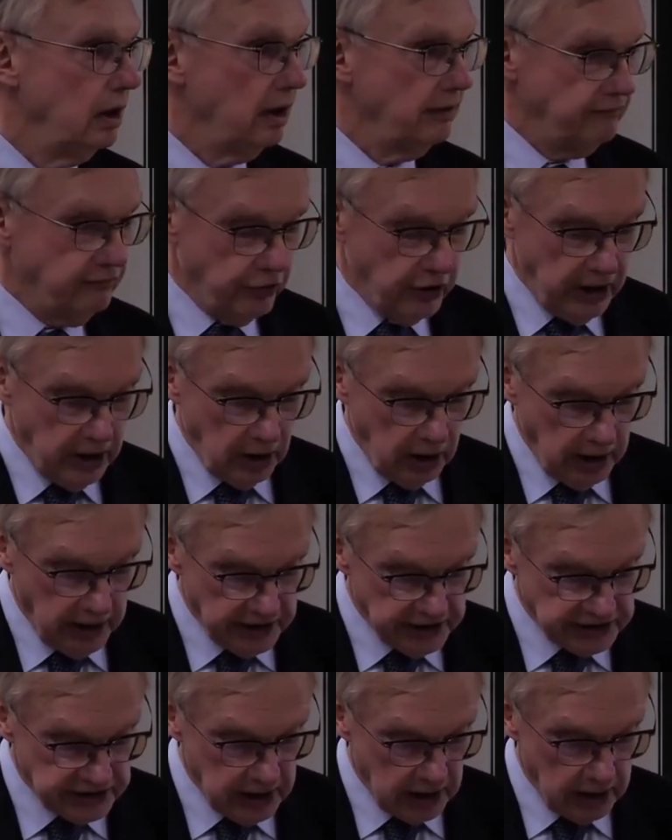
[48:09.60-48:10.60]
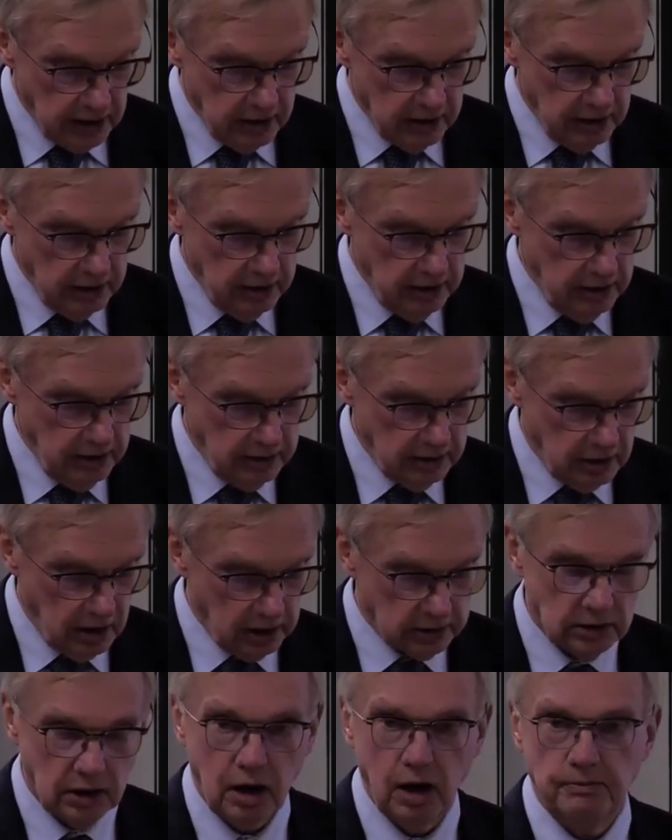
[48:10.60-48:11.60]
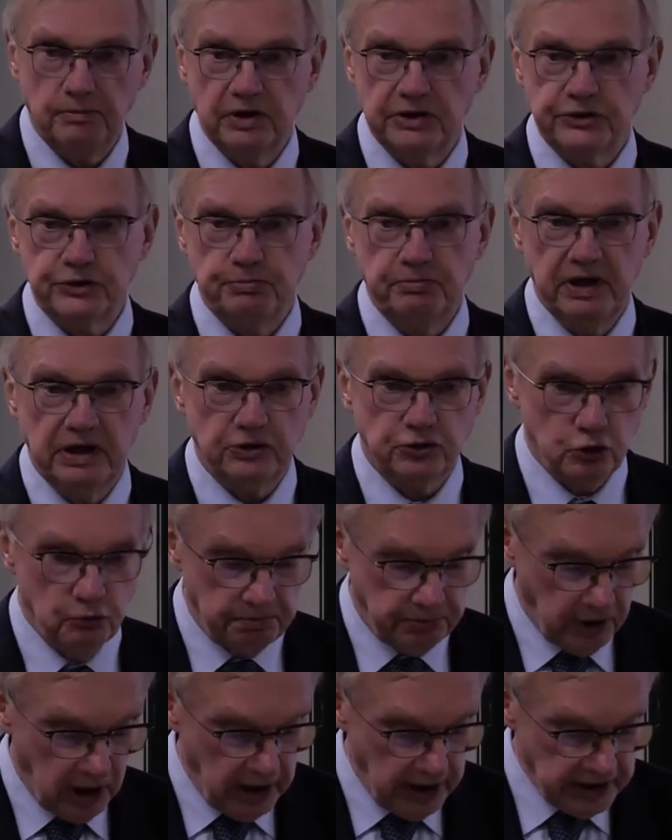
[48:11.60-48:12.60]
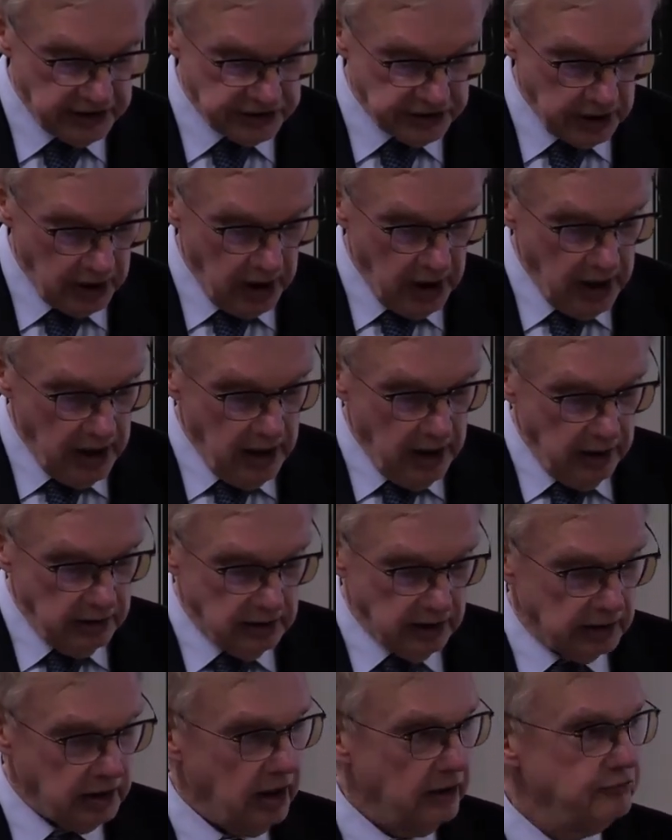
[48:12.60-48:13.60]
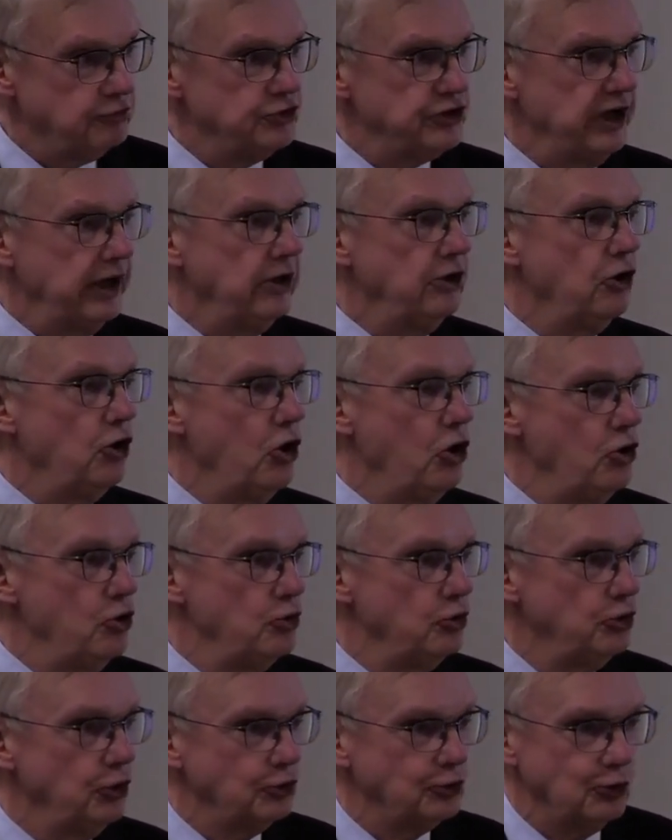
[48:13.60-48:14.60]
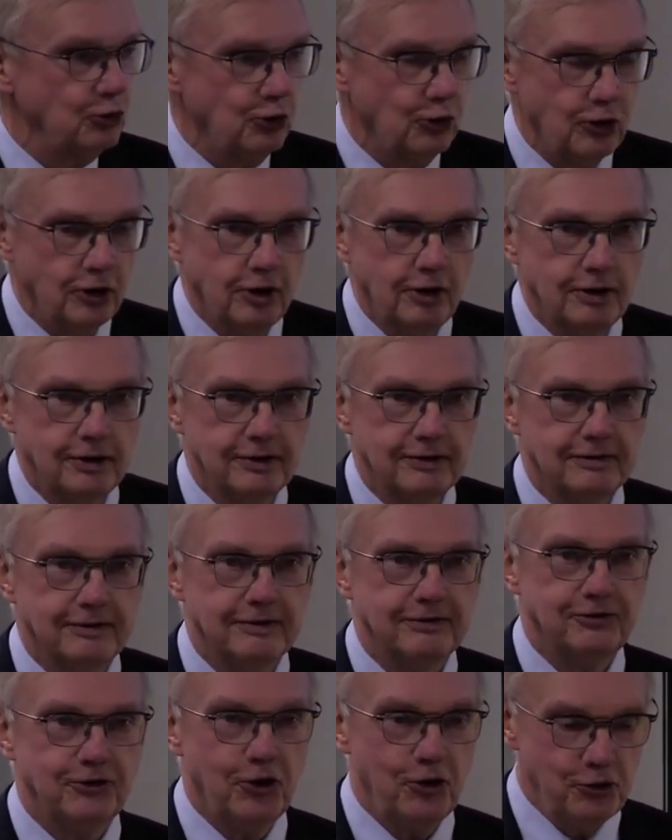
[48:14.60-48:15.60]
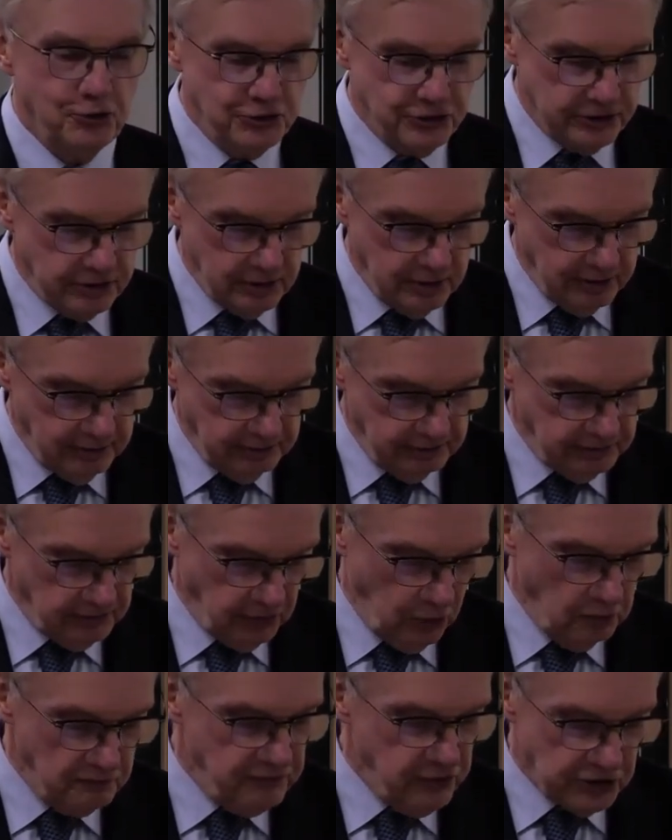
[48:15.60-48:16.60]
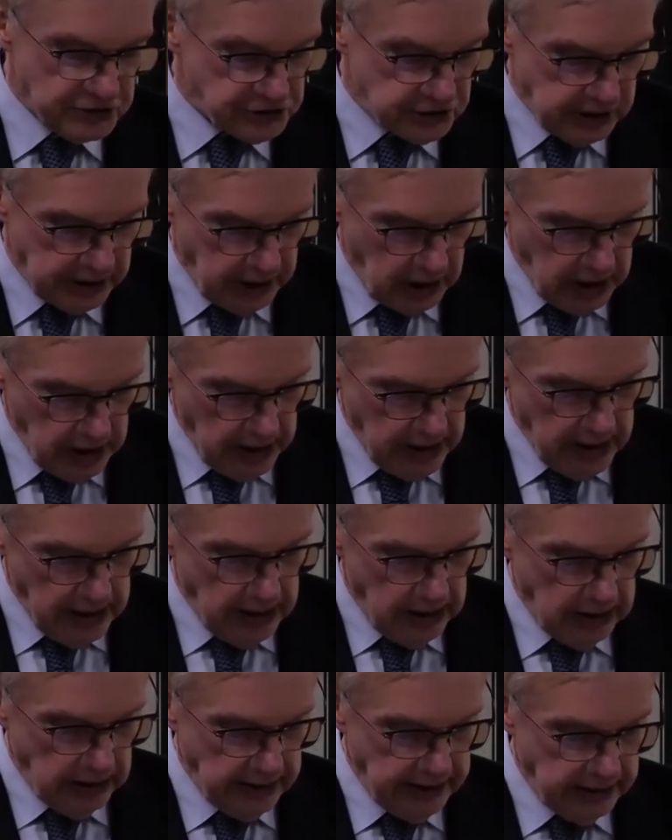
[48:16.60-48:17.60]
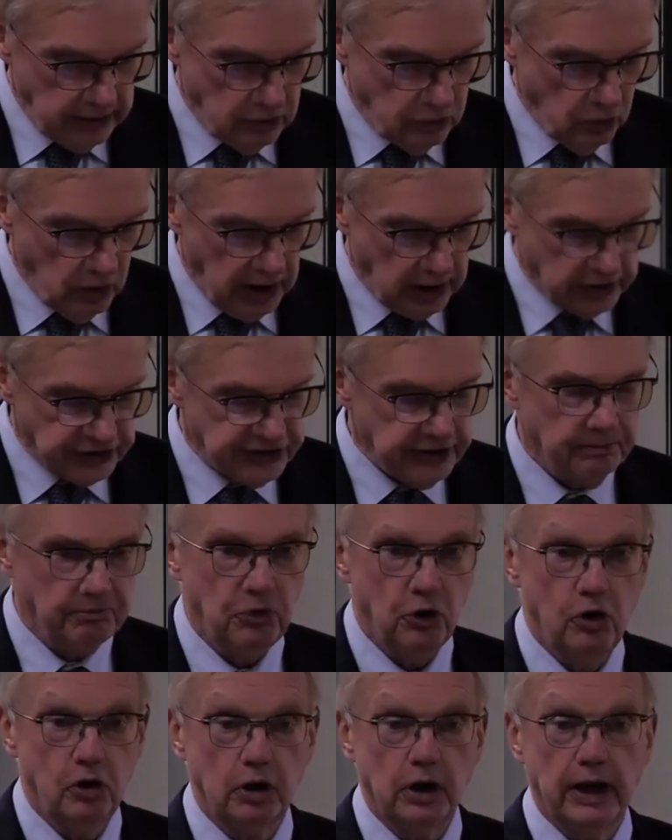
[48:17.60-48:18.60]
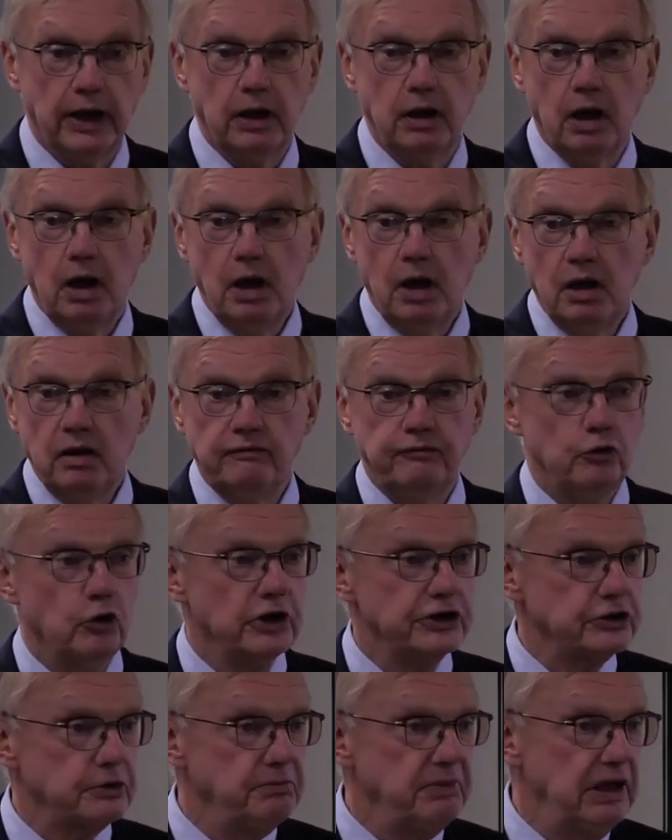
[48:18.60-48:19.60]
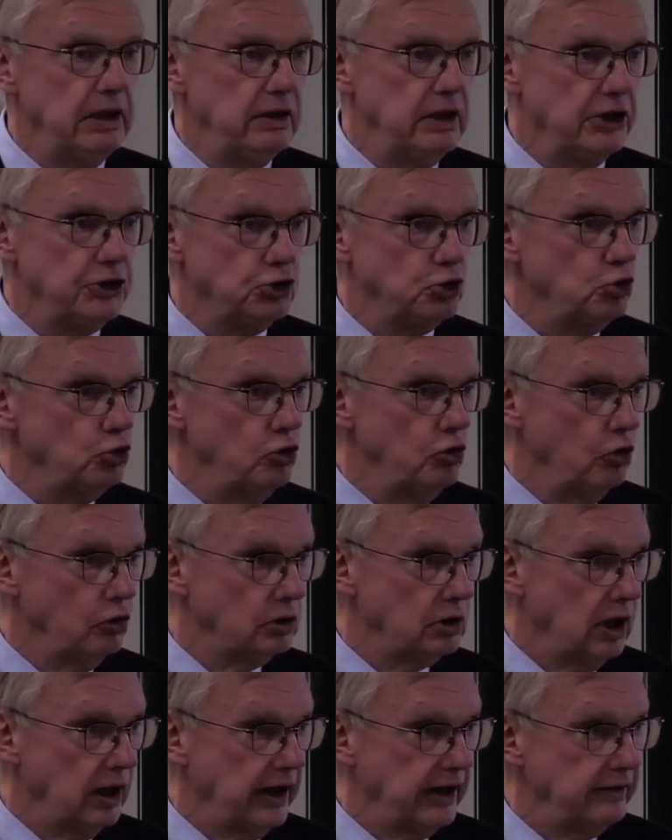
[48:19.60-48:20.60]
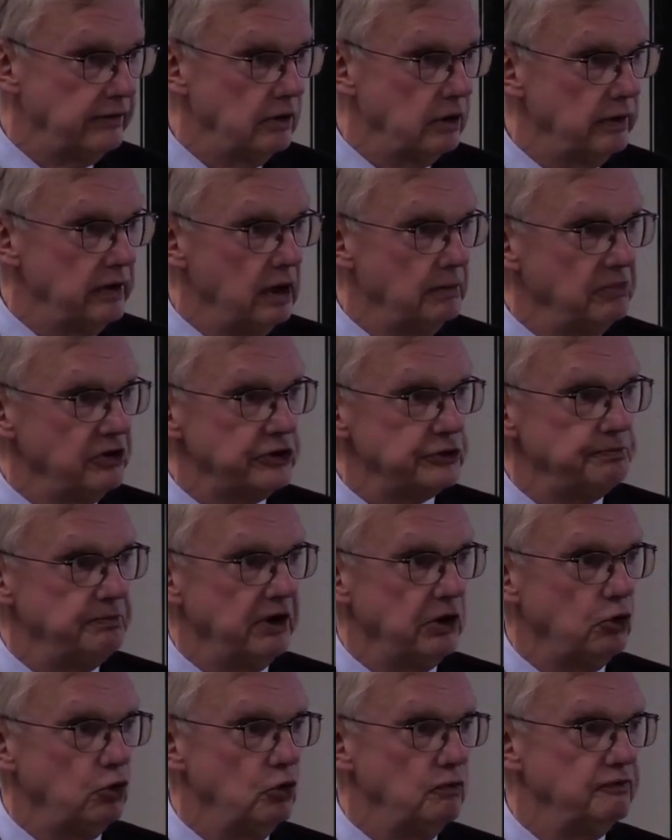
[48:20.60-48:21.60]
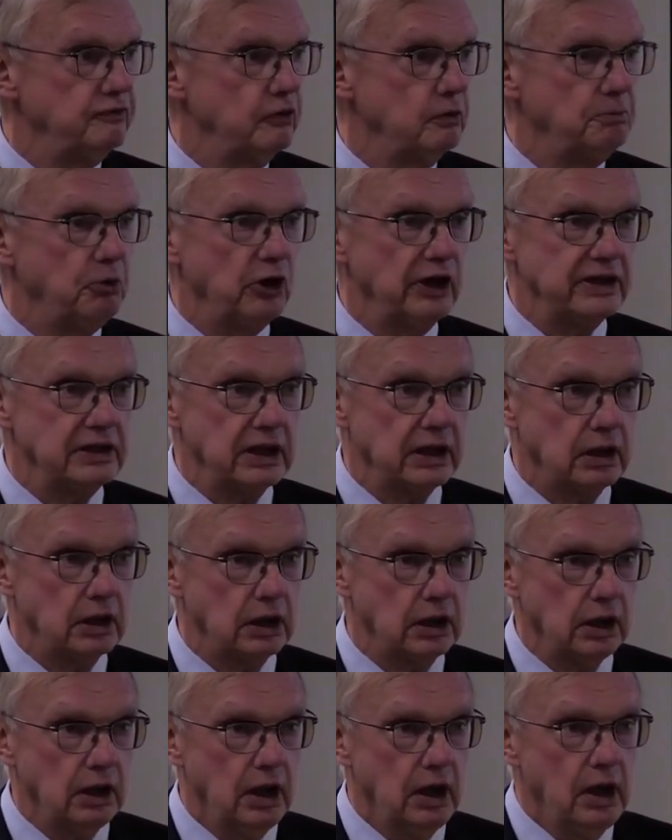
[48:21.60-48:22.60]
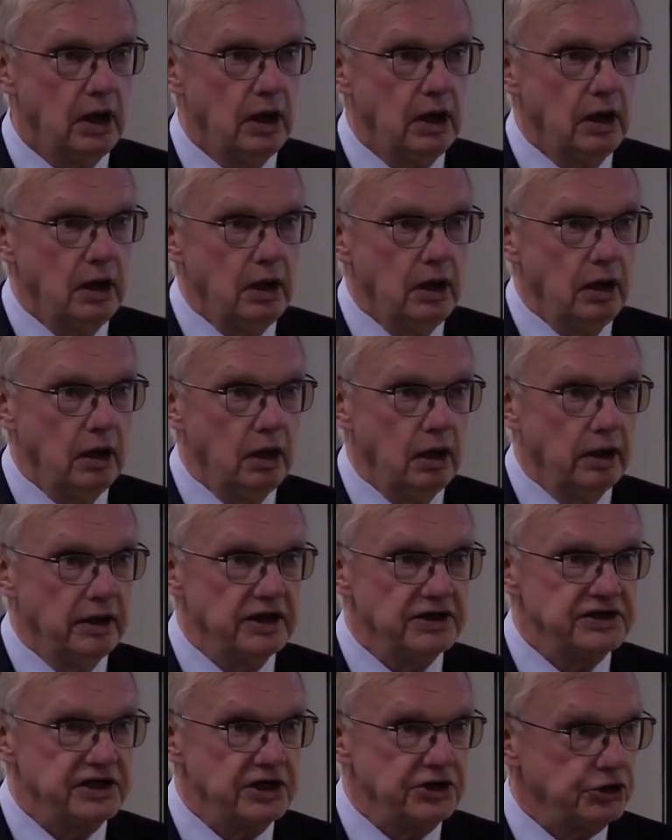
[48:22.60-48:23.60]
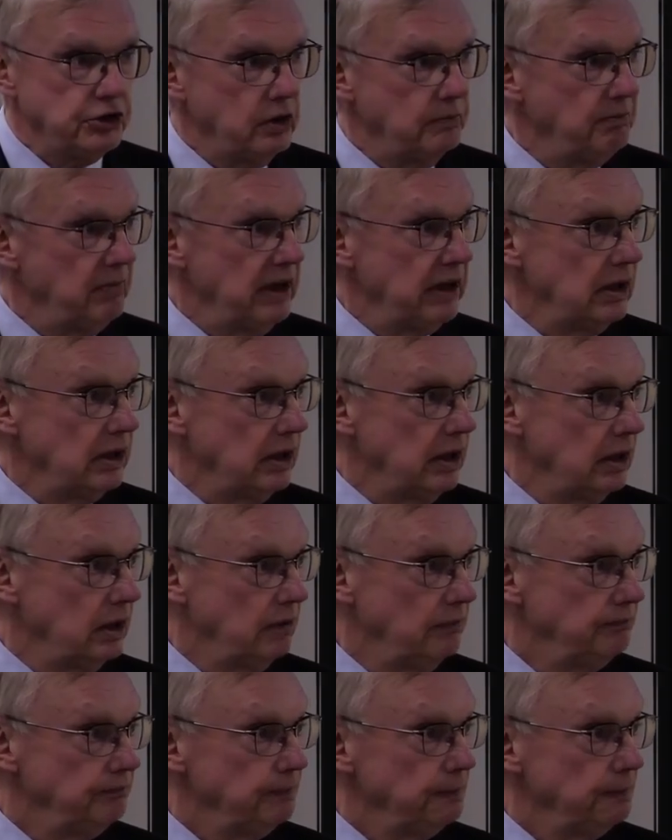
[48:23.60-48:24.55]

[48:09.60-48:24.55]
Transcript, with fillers: have realized, and it can't come as a big surprise, that I would say no, not all roads obviously lead to Luxembourg. And if you ask me, they should not either. There must be room for political uh, decision making.